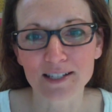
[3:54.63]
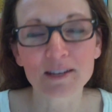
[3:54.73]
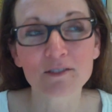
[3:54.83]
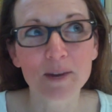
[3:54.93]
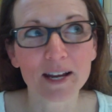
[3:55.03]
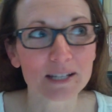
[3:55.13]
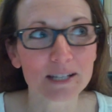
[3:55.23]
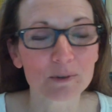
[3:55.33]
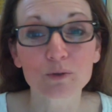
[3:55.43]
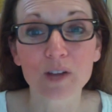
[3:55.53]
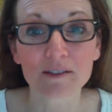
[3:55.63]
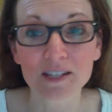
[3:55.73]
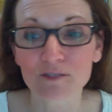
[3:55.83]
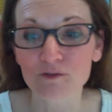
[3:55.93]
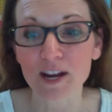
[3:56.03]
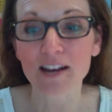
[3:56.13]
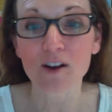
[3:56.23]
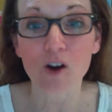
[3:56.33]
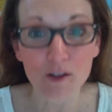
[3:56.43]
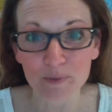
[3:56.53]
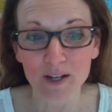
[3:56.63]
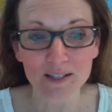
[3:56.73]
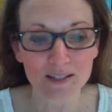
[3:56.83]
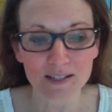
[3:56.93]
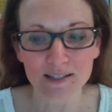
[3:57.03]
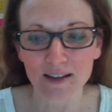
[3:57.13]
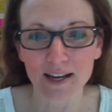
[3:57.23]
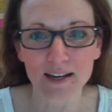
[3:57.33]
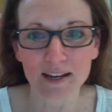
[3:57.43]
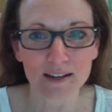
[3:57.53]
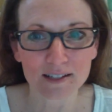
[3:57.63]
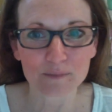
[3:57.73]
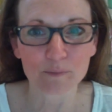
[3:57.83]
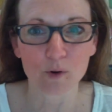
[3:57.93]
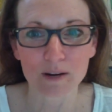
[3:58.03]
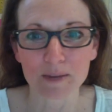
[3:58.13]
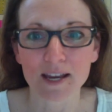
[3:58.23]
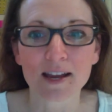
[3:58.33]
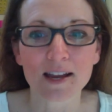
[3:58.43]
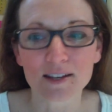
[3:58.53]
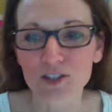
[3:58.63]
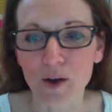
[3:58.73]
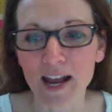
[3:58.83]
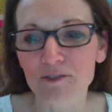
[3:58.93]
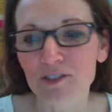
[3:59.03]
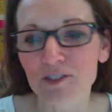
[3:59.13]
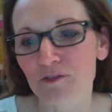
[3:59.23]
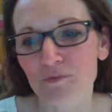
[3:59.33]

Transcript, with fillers: Even my husband, who loves it, read all the books, is like, it's boring me. So I have to.